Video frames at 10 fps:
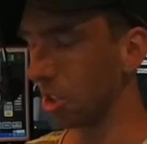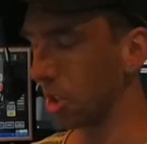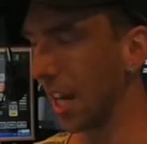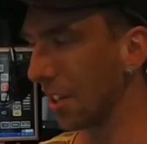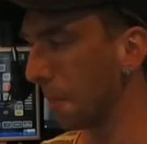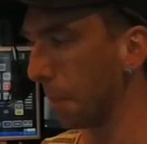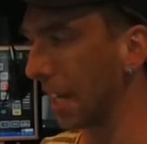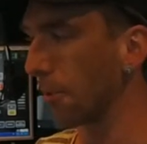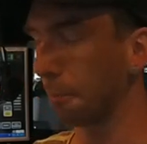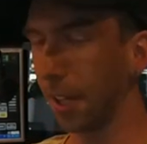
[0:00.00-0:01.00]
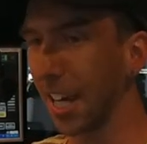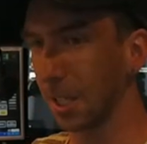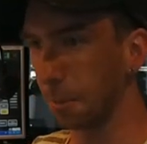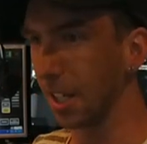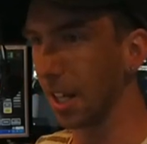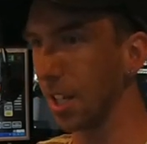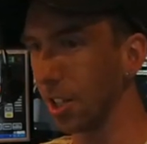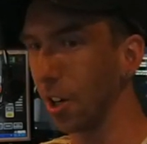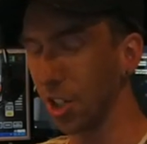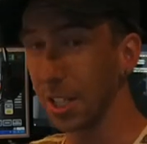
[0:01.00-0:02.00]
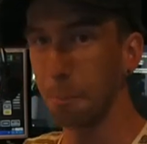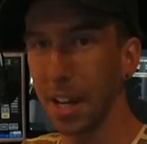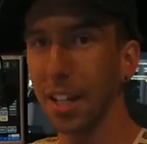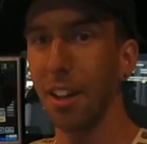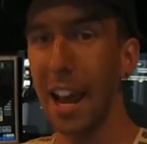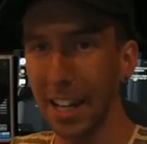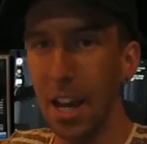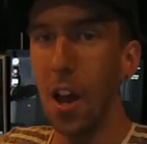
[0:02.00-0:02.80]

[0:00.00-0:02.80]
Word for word: So she hasn't been replaced, but, you know, she's being, like,